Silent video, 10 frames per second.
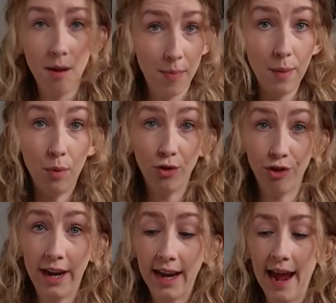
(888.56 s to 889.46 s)
People
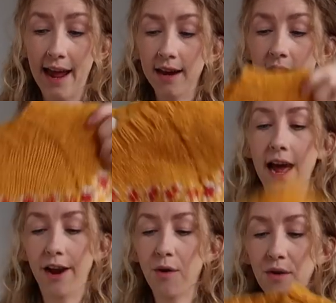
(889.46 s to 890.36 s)
Tree again,
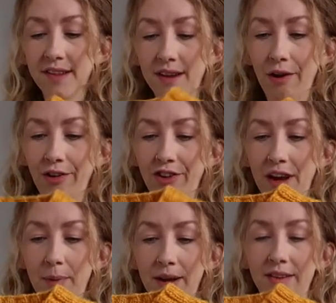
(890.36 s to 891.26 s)
and I got this last
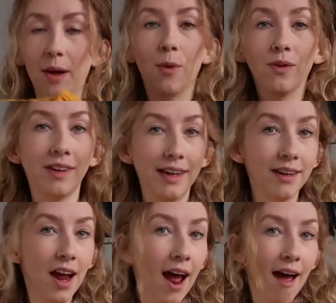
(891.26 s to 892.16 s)
year because I wanted
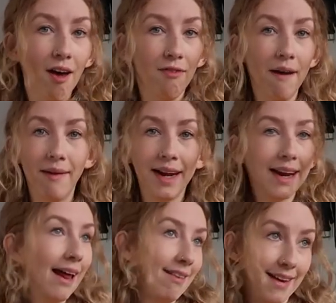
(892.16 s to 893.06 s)
a very
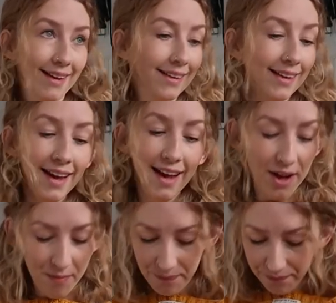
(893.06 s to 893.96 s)
classic
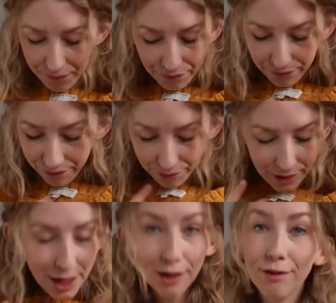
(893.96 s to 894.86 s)

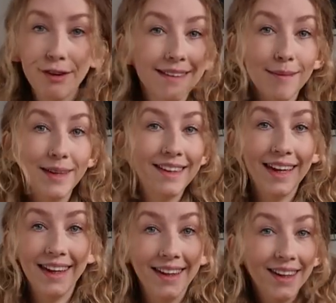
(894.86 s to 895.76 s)

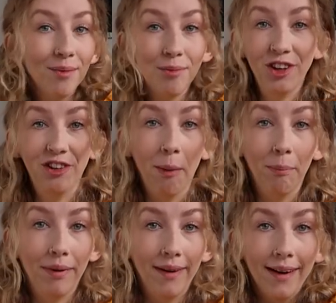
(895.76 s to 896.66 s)
Christmassy
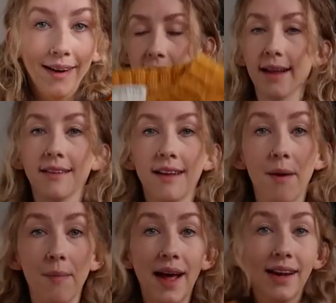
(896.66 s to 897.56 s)
jumper, and
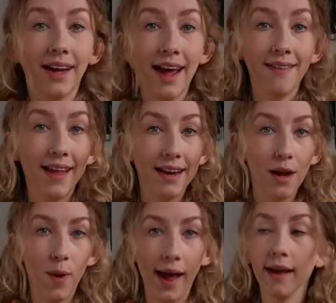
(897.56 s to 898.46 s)
again their
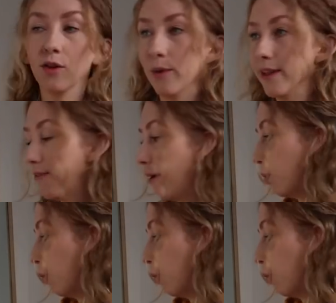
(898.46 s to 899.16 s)
knitwear is always very